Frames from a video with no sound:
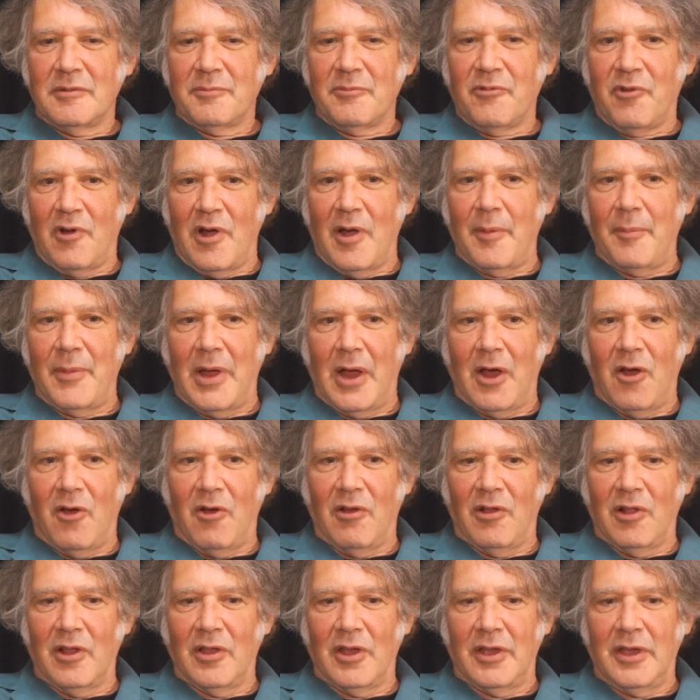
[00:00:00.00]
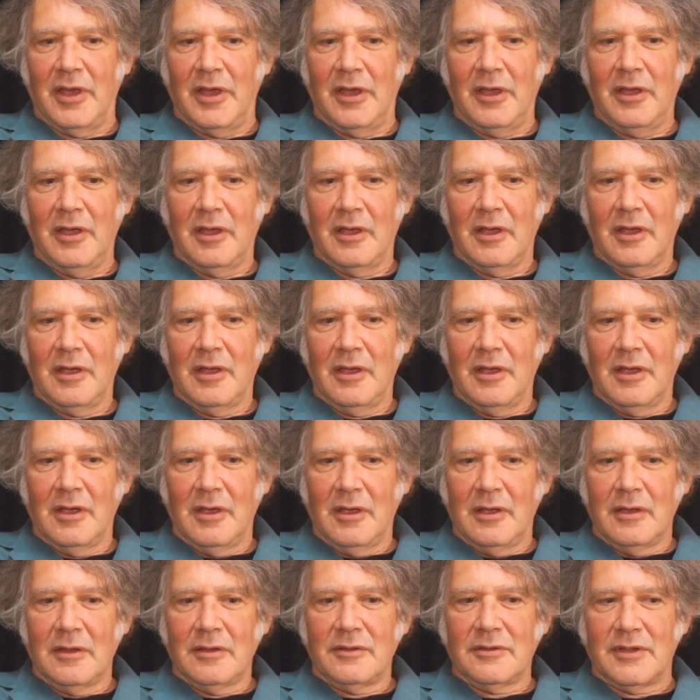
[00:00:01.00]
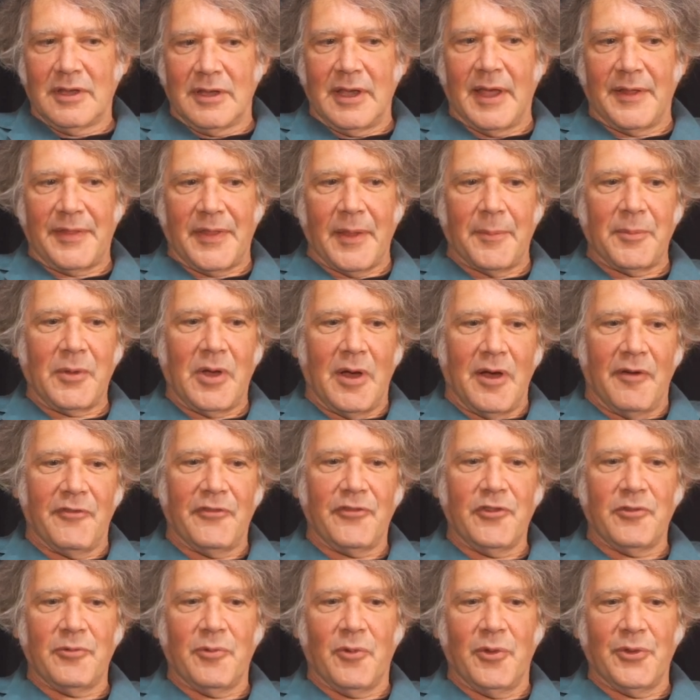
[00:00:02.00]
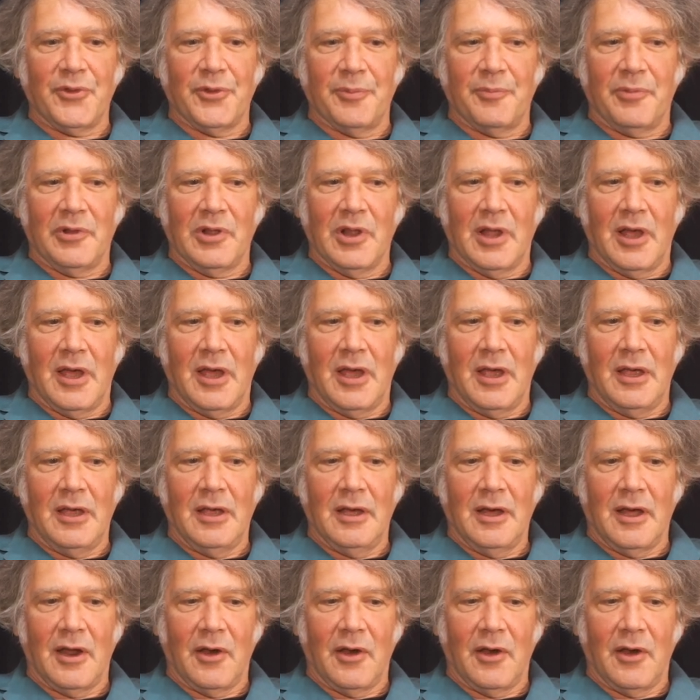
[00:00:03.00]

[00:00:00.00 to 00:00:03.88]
primarily to get them comfortable to play.